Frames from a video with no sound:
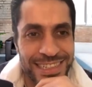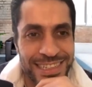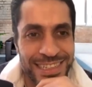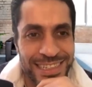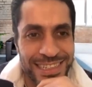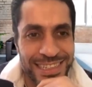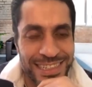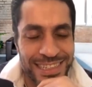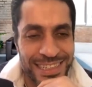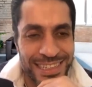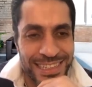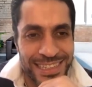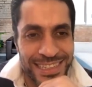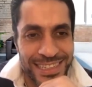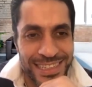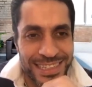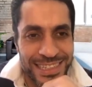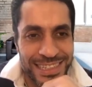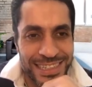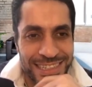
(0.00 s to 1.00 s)

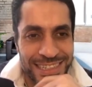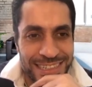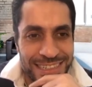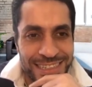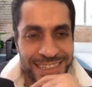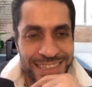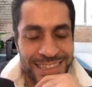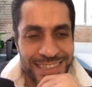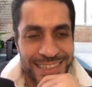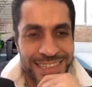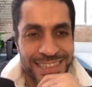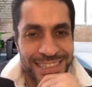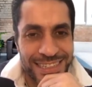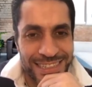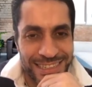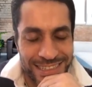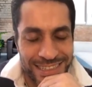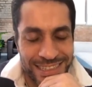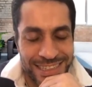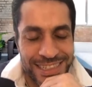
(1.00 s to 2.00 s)

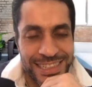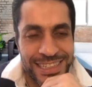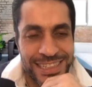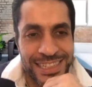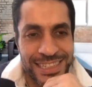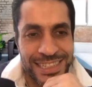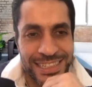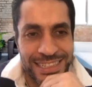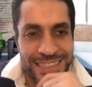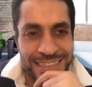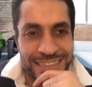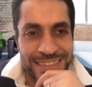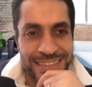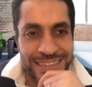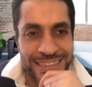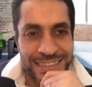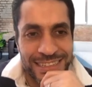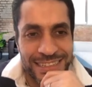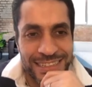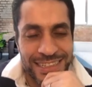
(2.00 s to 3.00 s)

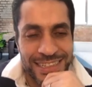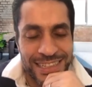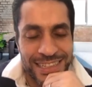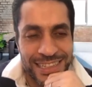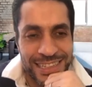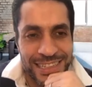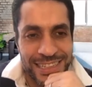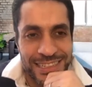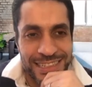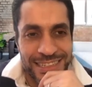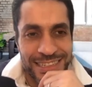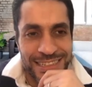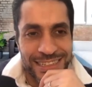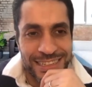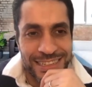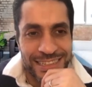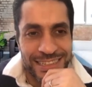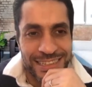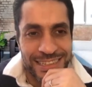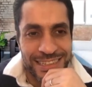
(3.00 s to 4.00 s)

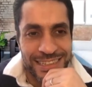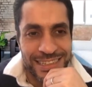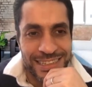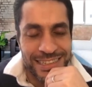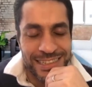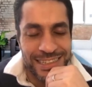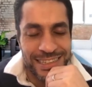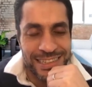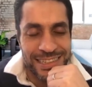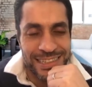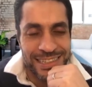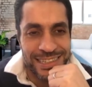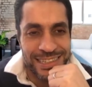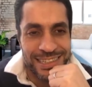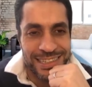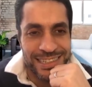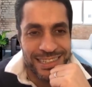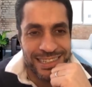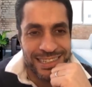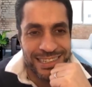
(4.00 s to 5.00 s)

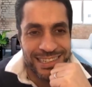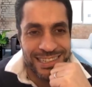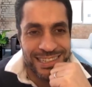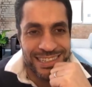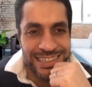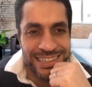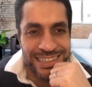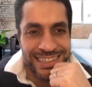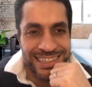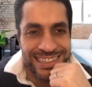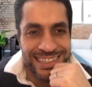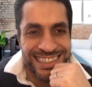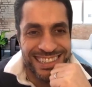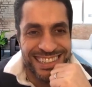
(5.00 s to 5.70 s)
(not speaking)